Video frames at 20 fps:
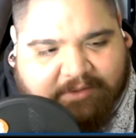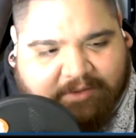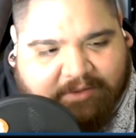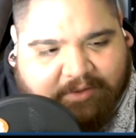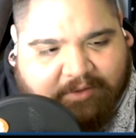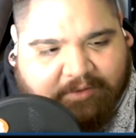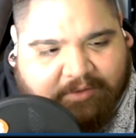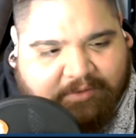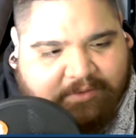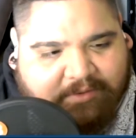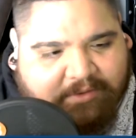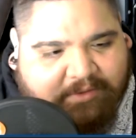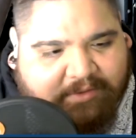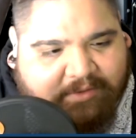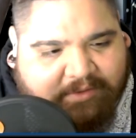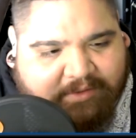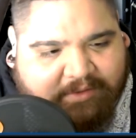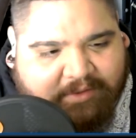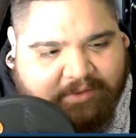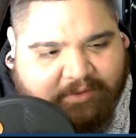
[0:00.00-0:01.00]

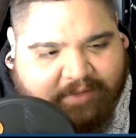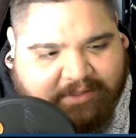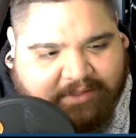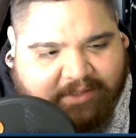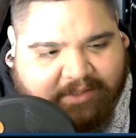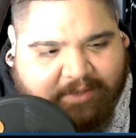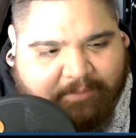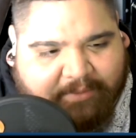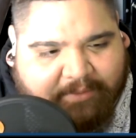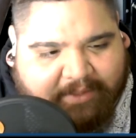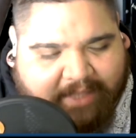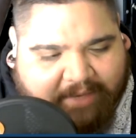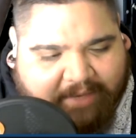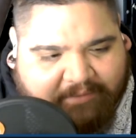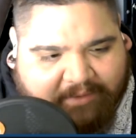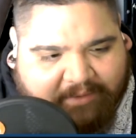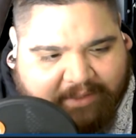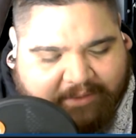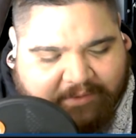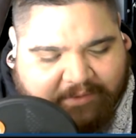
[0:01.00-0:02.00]
That's a company that I have a
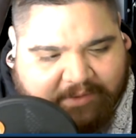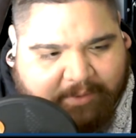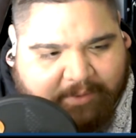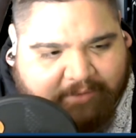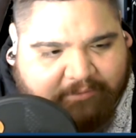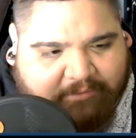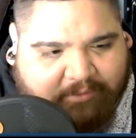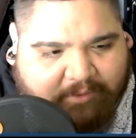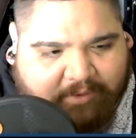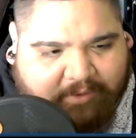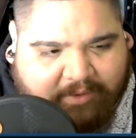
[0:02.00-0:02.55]
lot of respect for.